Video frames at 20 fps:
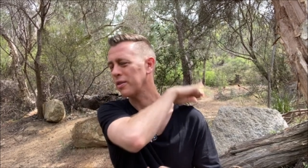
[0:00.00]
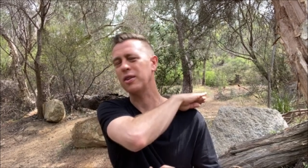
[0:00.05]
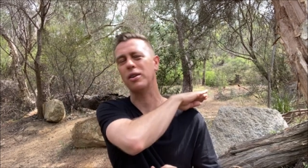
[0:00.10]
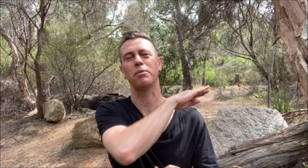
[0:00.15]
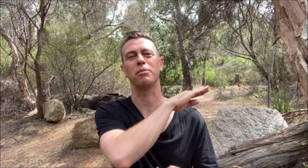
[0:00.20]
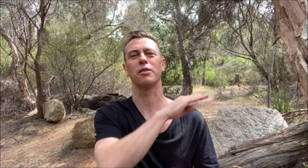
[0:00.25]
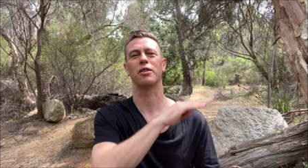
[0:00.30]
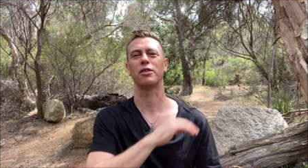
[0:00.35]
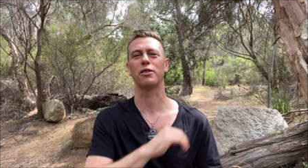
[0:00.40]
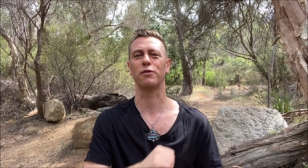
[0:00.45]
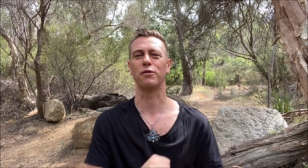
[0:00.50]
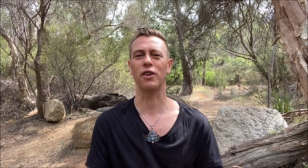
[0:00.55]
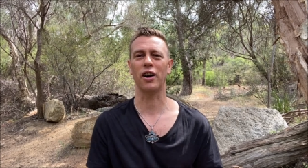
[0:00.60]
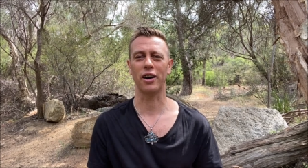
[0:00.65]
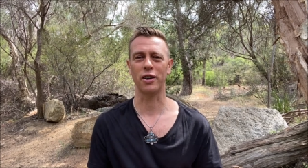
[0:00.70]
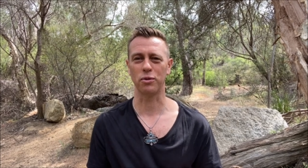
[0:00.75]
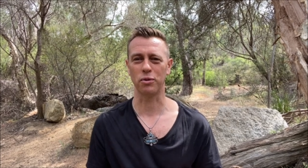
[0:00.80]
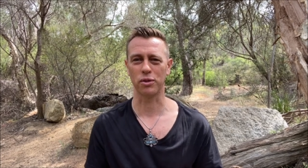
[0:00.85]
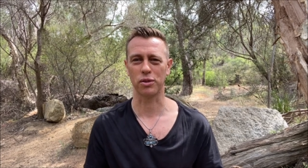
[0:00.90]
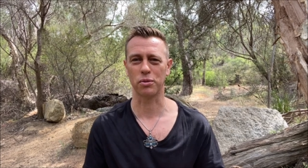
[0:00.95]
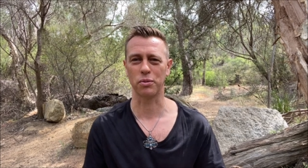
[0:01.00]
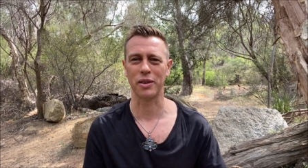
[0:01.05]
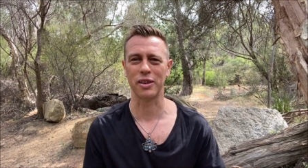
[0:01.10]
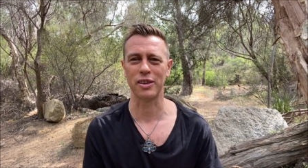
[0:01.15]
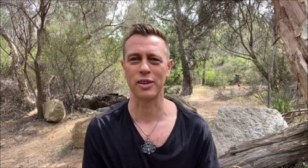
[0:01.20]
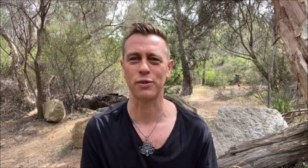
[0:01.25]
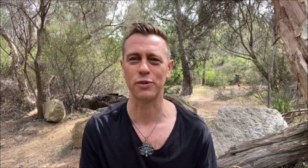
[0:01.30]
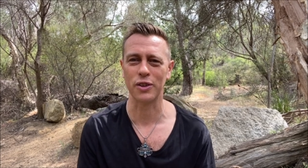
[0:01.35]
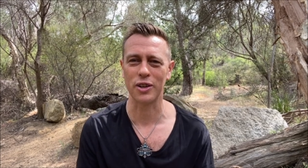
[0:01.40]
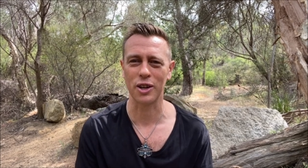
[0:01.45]
Oh, there's a fly who wants to be
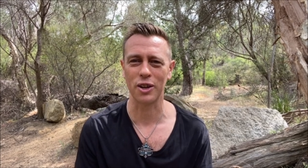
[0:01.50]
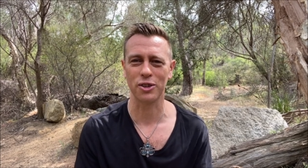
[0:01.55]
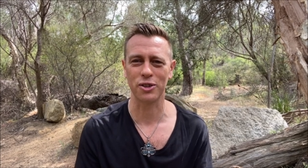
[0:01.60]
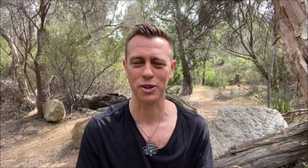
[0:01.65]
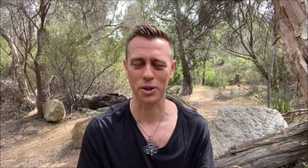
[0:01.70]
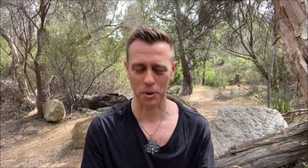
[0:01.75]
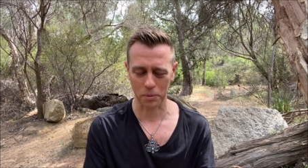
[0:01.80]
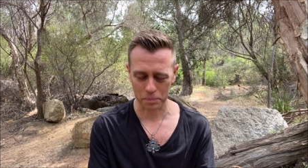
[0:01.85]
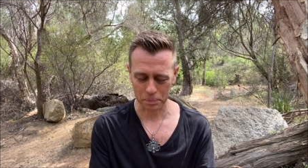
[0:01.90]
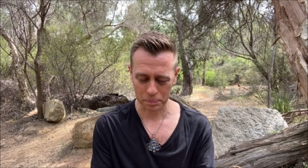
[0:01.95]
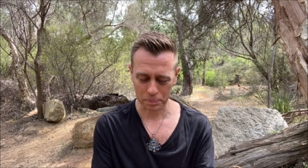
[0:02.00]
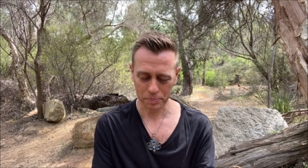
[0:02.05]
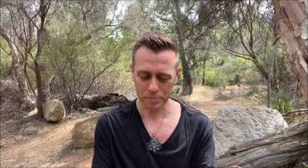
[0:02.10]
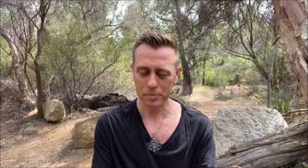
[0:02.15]
in this video too.